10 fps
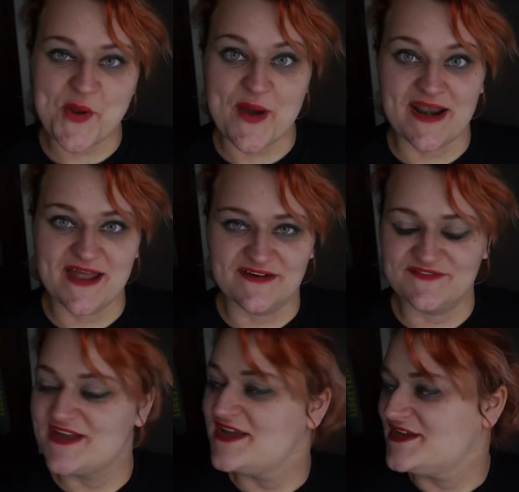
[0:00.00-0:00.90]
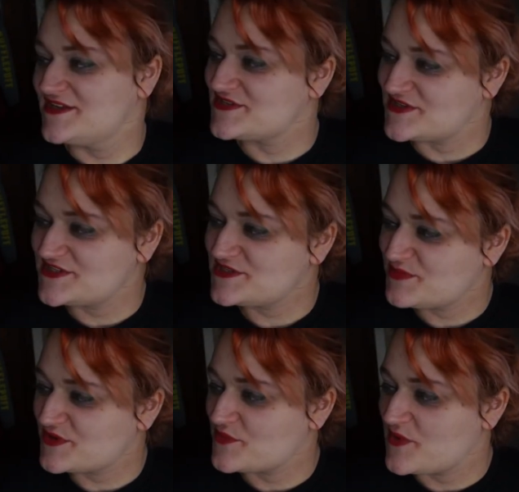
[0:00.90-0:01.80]
who I love. So this is
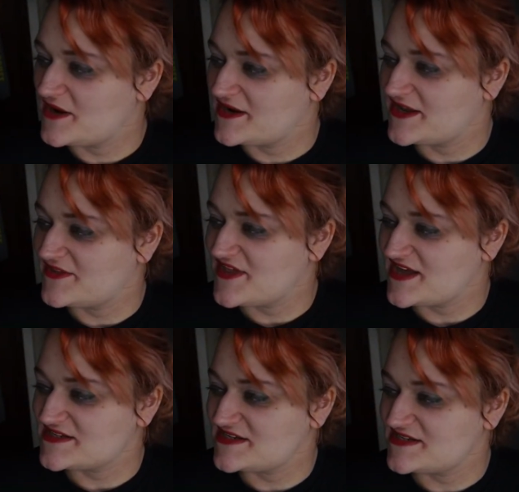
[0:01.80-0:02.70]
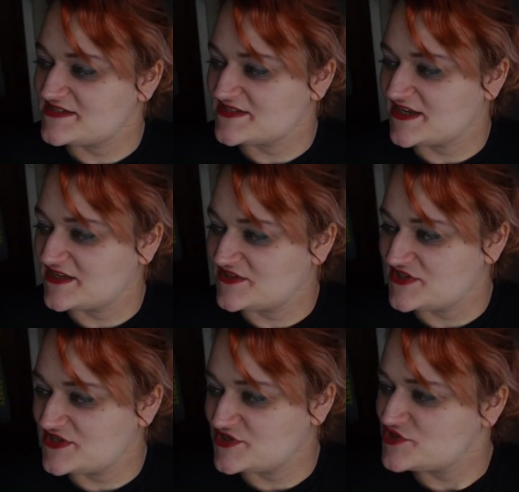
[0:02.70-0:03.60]
book one that is in
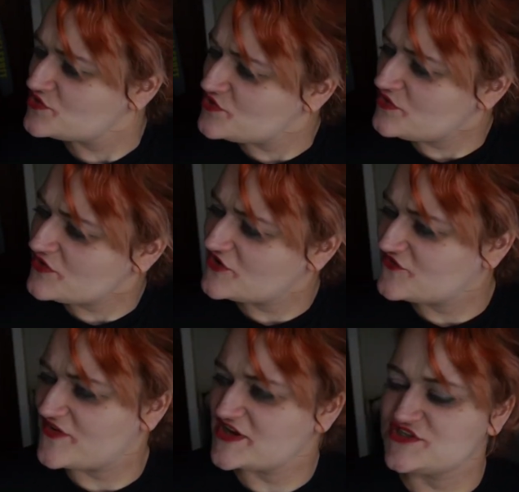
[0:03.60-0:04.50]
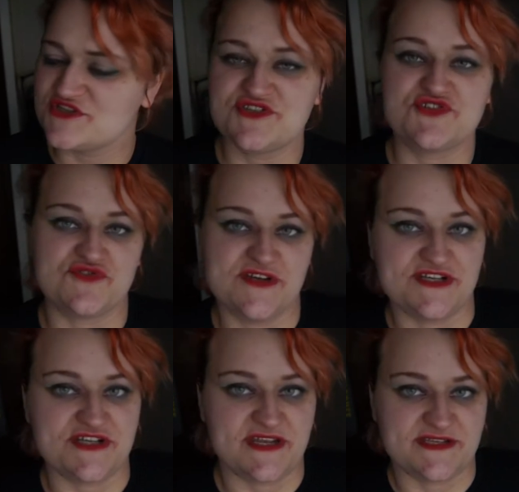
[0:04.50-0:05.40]
the Shaw Confessions
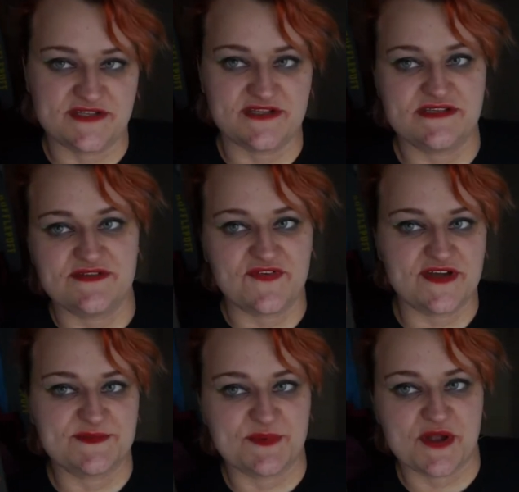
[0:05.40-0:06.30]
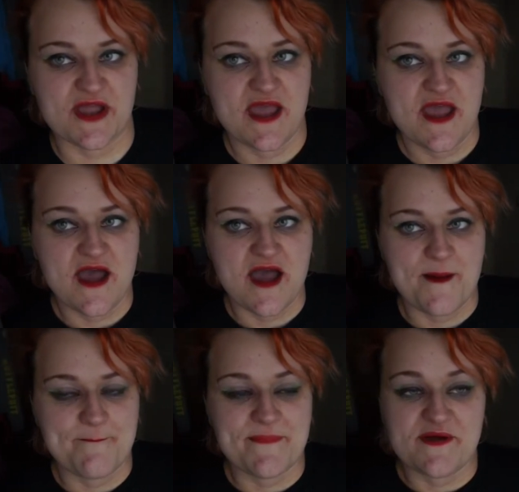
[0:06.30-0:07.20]
trilogy, so this is the first book,
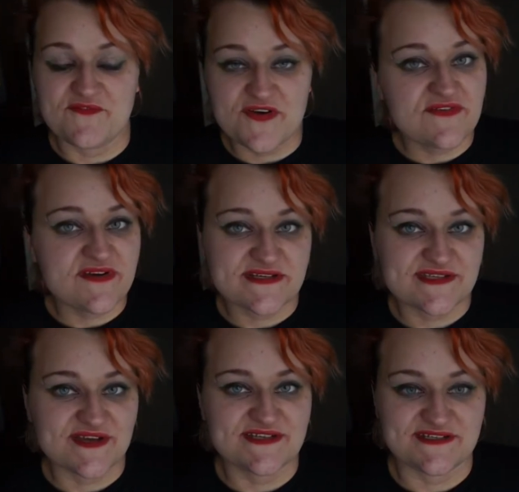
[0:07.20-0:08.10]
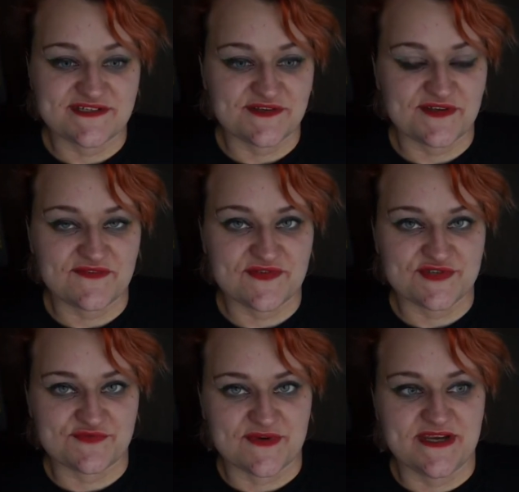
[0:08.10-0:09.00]
but I'm very, very excited to give
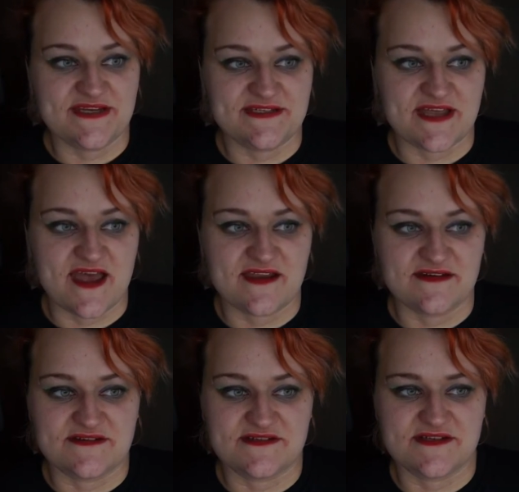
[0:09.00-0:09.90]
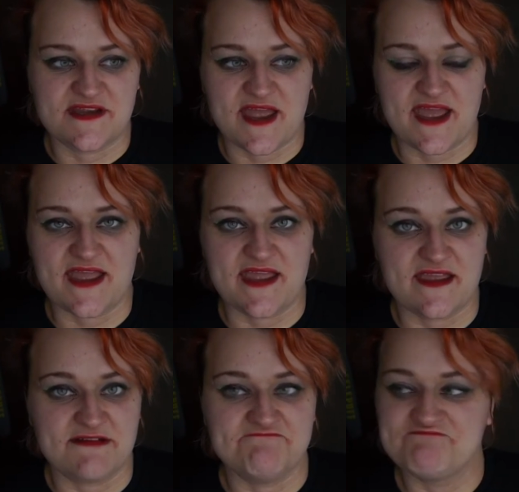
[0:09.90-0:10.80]
this a read and
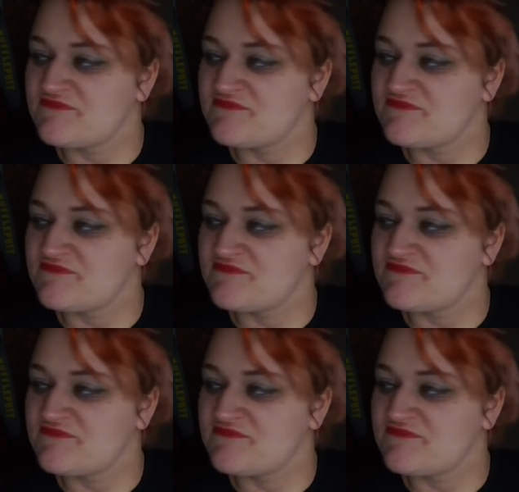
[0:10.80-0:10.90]
a